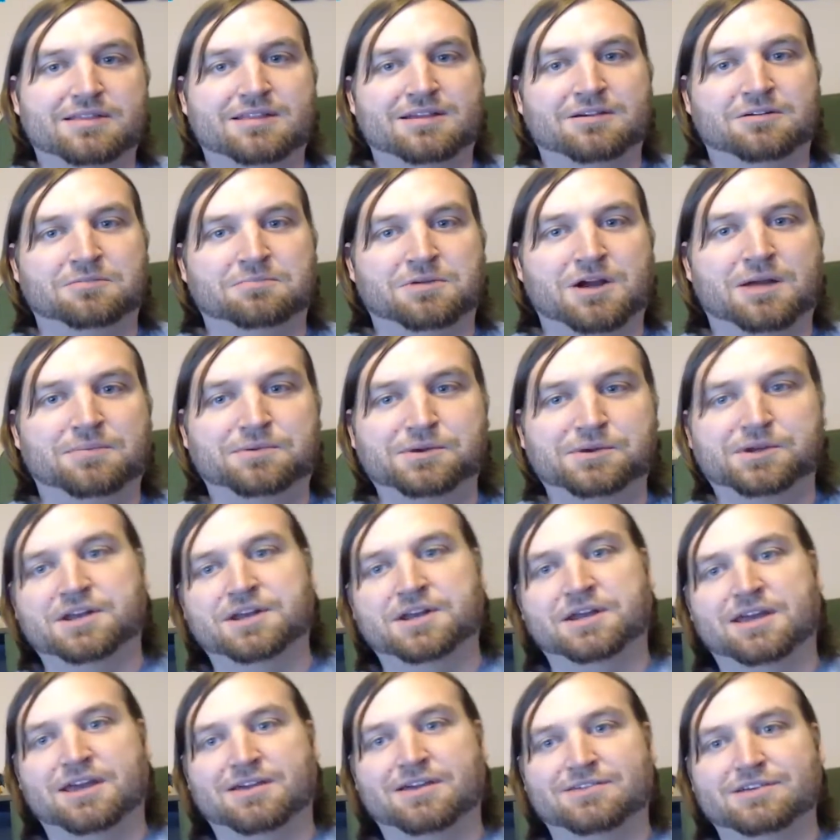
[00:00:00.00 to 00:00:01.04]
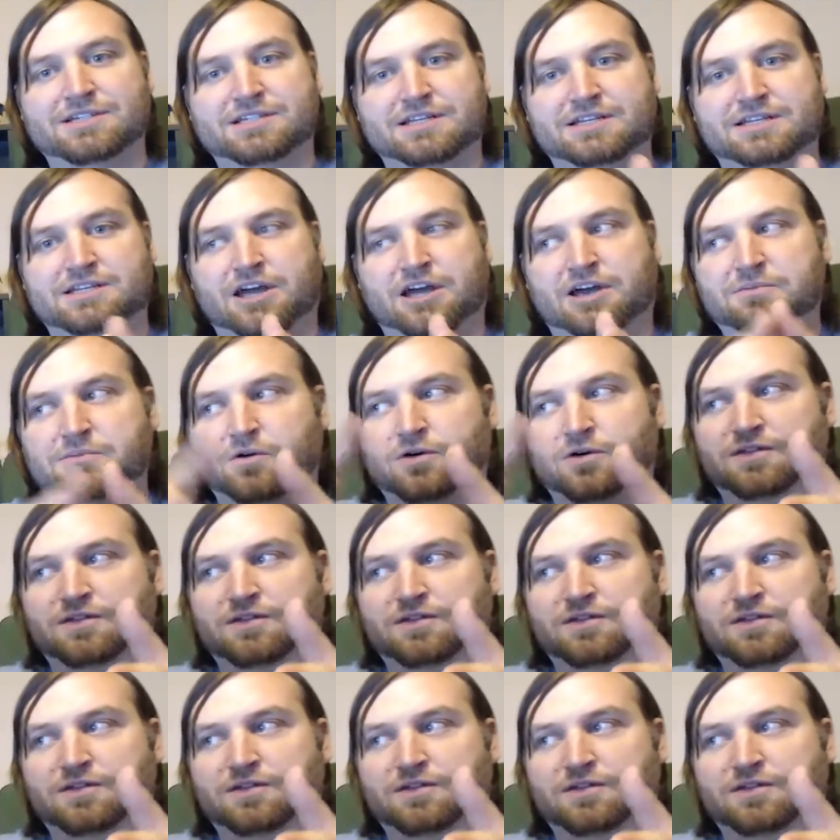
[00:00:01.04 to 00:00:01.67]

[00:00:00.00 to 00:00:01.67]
They're probably going to give us a ton more